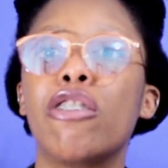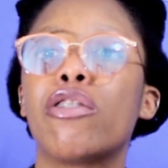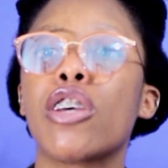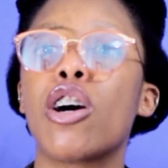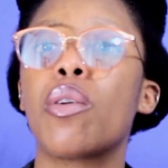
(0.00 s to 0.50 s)

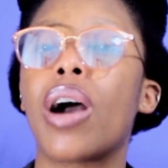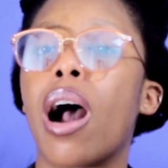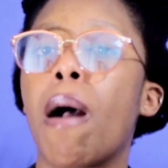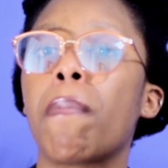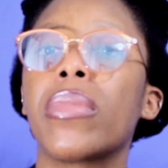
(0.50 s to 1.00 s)

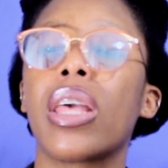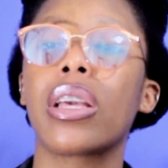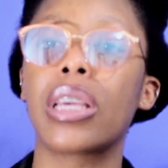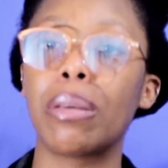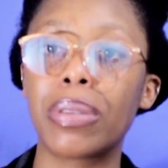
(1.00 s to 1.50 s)
So
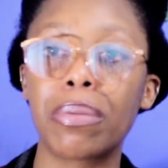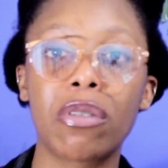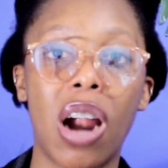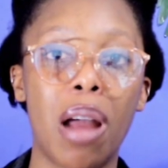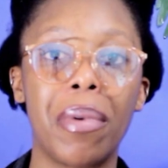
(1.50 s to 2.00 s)
keep
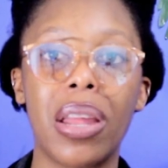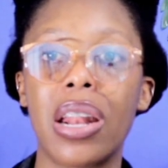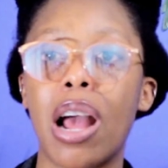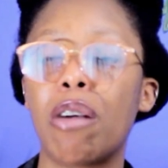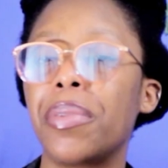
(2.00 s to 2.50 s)
subscribing,
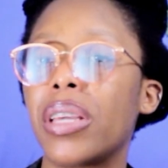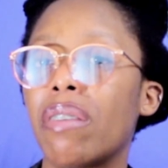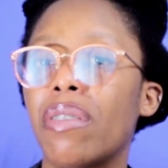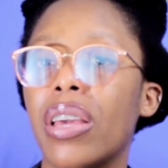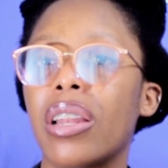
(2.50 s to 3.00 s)
and I'll be
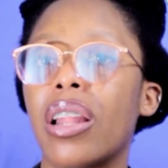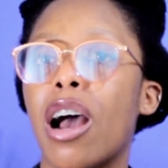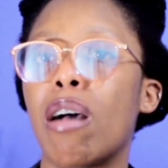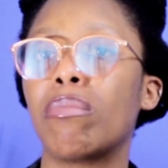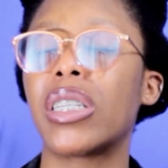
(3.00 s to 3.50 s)
giving
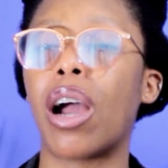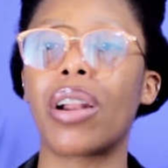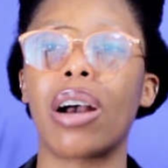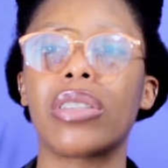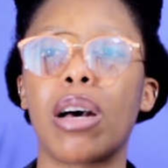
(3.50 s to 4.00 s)

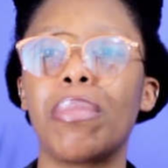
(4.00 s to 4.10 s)
shout outs.